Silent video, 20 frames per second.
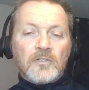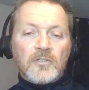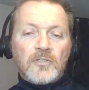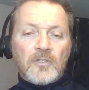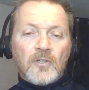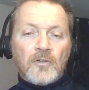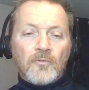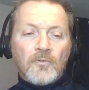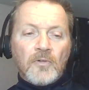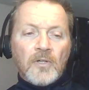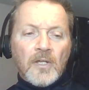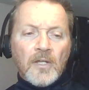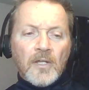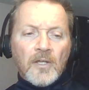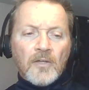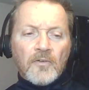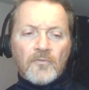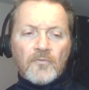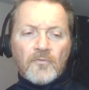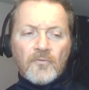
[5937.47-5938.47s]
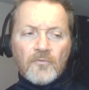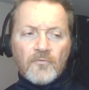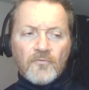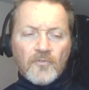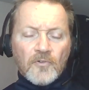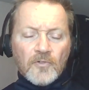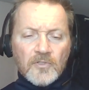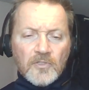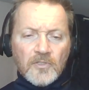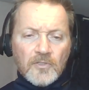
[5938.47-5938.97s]
So
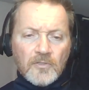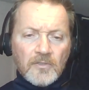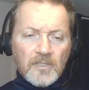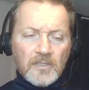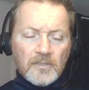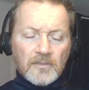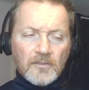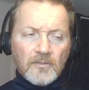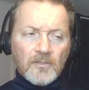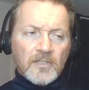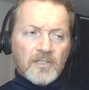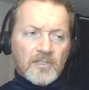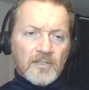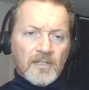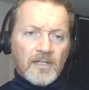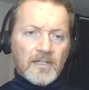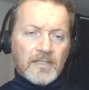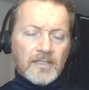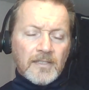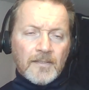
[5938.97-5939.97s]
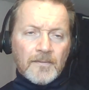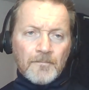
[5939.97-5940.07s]
first, it looks like